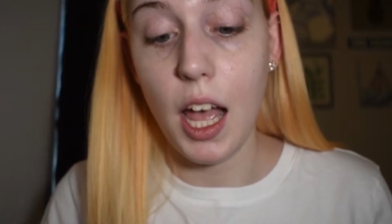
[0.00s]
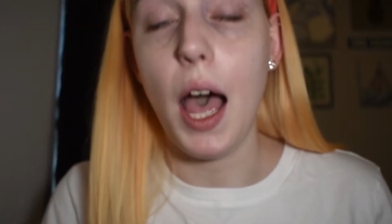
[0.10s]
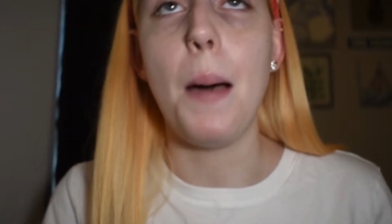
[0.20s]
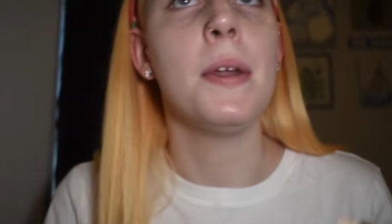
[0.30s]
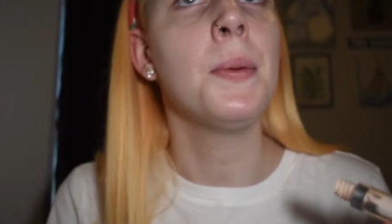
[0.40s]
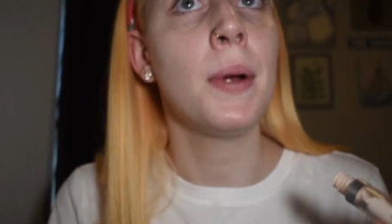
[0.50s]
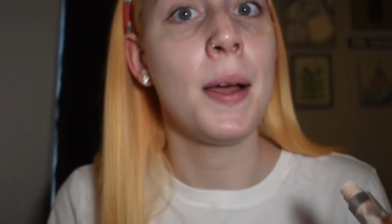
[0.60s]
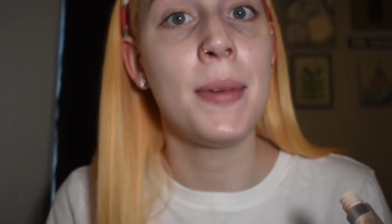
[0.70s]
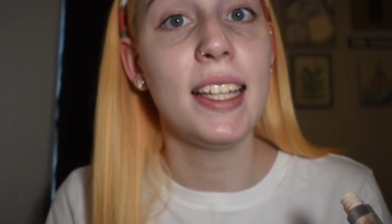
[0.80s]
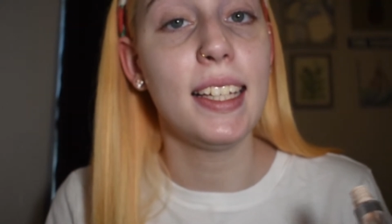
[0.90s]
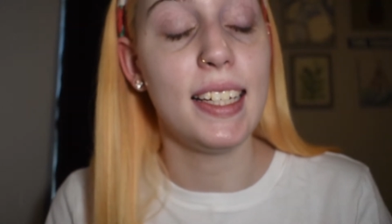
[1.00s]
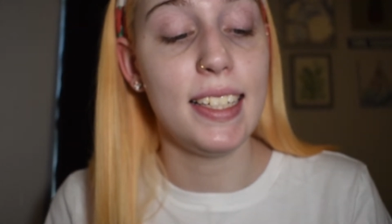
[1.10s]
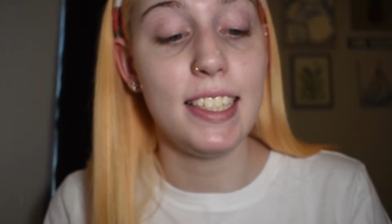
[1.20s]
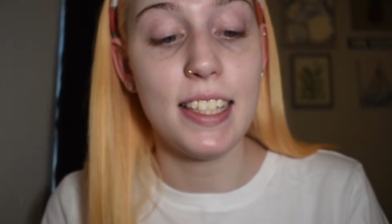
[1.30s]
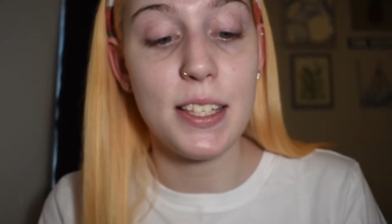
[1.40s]
I'm gonna prime my
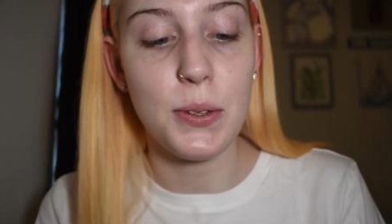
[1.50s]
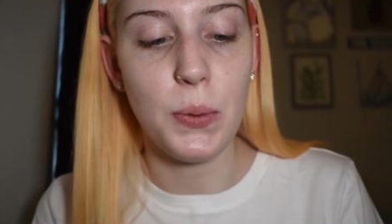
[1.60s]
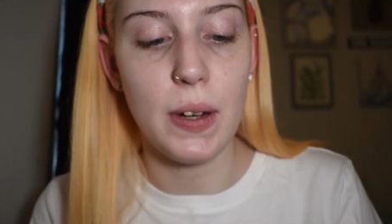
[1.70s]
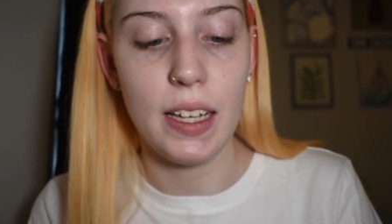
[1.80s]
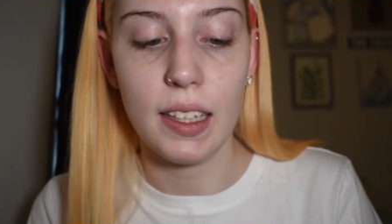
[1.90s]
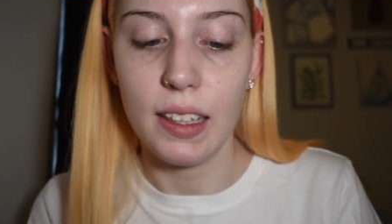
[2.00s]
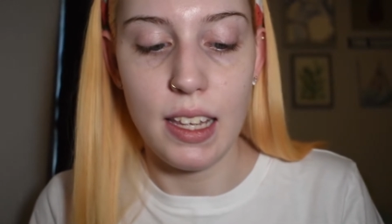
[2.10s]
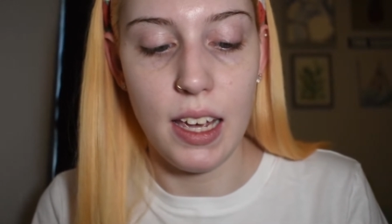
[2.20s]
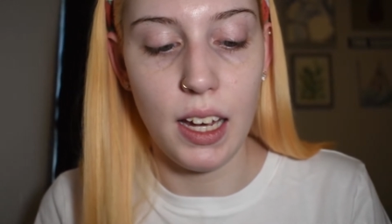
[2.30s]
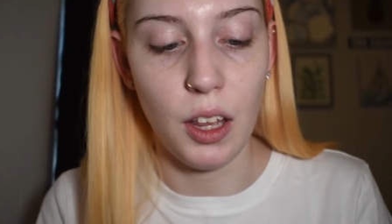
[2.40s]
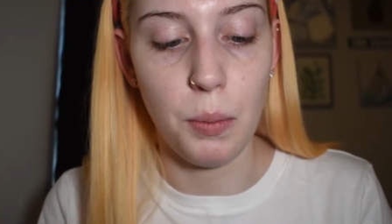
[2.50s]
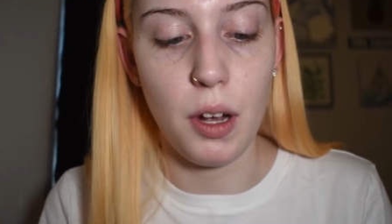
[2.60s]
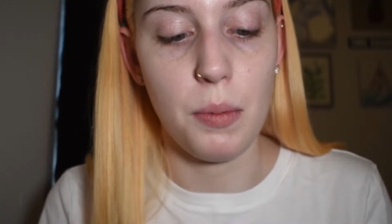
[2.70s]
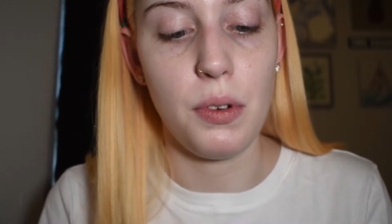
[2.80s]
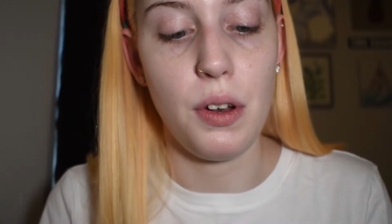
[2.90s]
lids with the
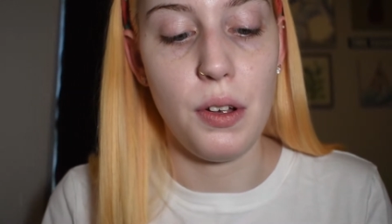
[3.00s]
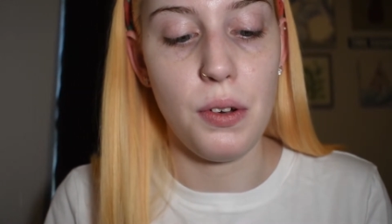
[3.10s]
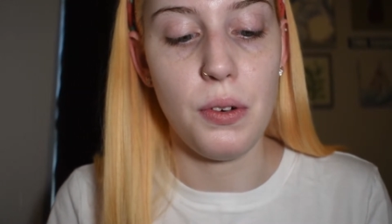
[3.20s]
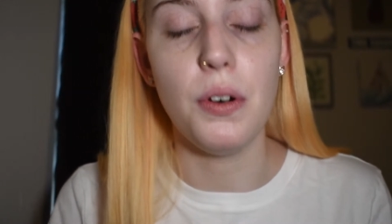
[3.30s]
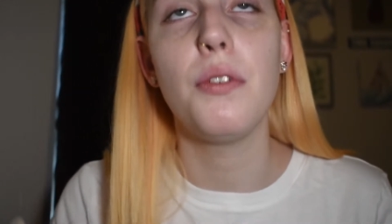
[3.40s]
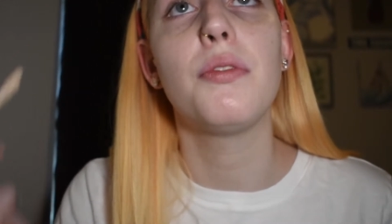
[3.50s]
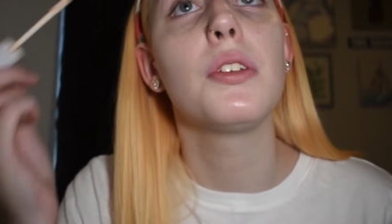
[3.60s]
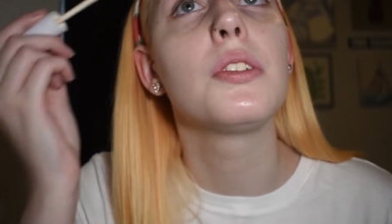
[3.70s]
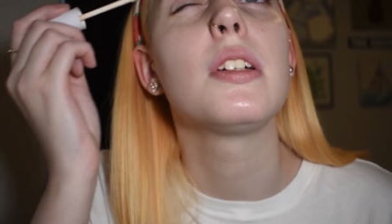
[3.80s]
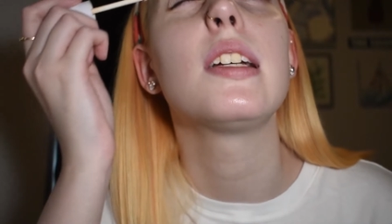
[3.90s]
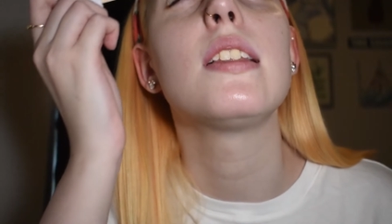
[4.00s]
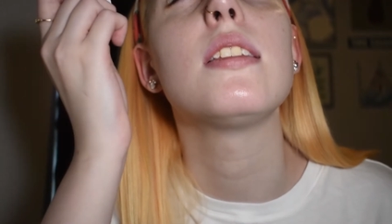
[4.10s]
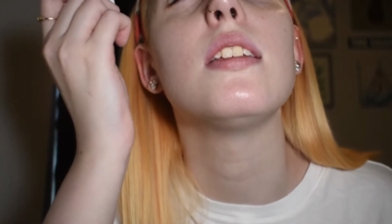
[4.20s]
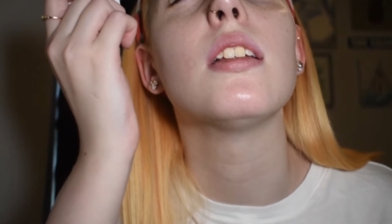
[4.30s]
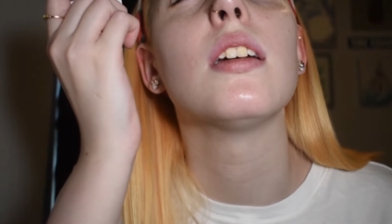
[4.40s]
Colourpop No Filter
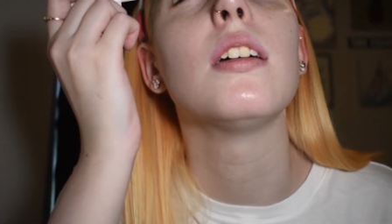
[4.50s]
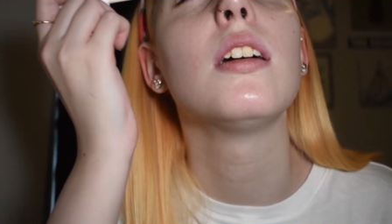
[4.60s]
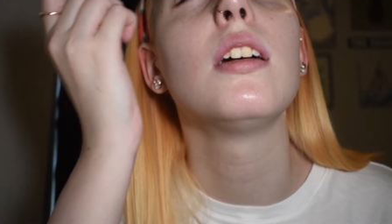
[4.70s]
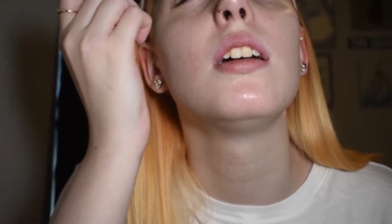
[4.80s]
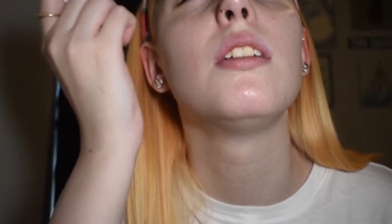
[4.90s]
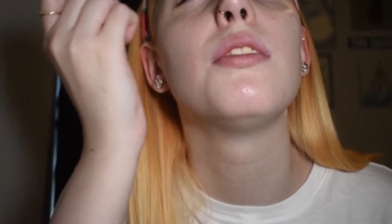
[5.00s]
Concealer